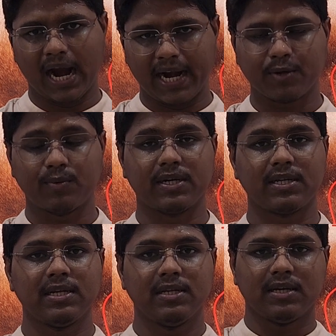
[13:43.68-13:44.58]

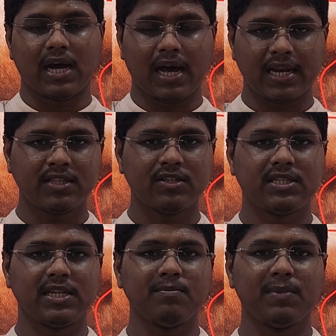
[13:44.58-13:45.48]
adequate. Another
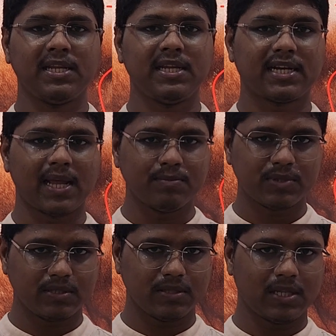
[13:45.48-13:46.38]
thing, many a
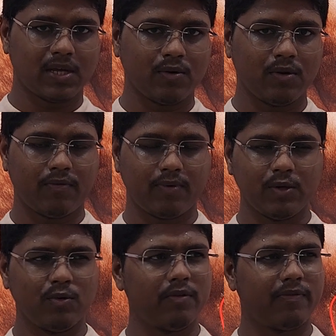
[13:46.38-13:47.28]
times there will
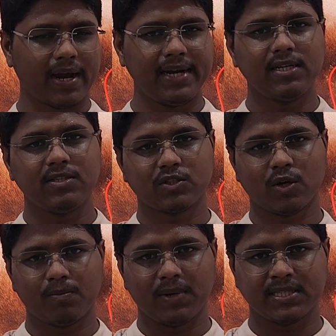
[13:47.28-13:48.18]
you will find in
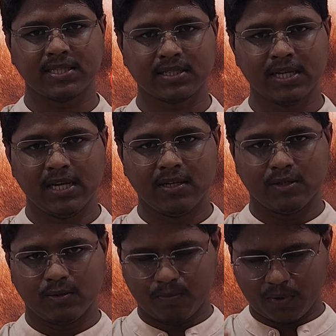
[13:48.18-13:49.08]
some places
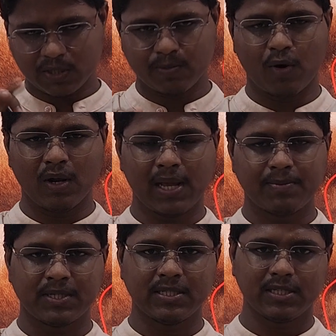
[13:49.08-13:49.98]
for small
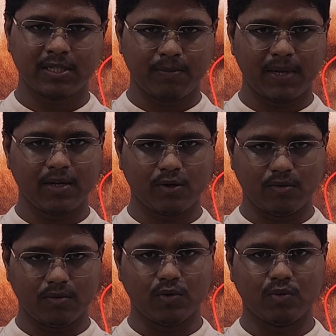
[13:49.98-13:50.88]
abscess it
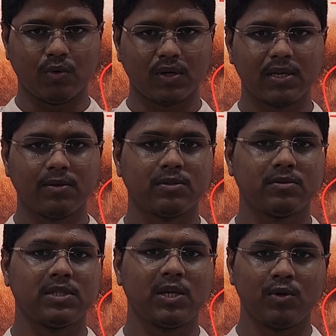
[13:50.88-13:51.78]
may do. Okay,
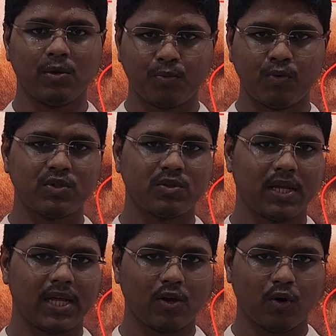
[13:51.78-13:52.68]
they will put
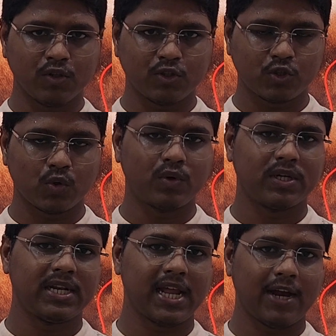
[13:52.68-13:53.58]
a gauze
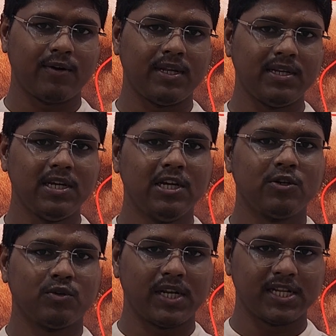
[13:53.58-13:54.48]
soaked in iodine
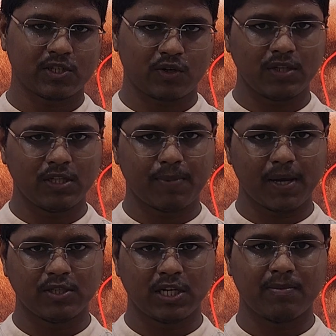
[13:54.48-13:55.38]
to destroy the
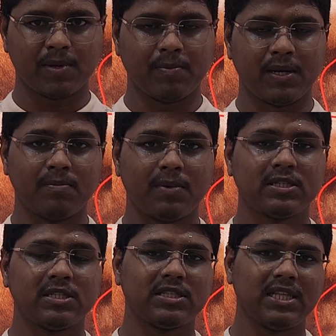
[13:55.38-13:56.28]
pyogenic membrane.
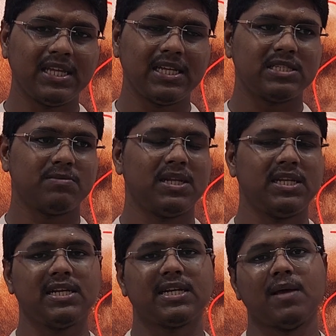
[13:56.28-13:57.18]
But the thing is,
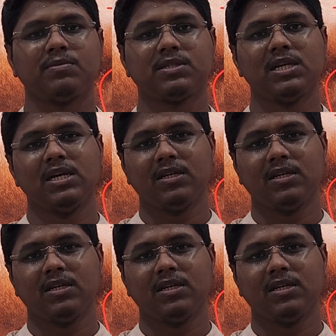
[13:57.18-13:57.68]
many a times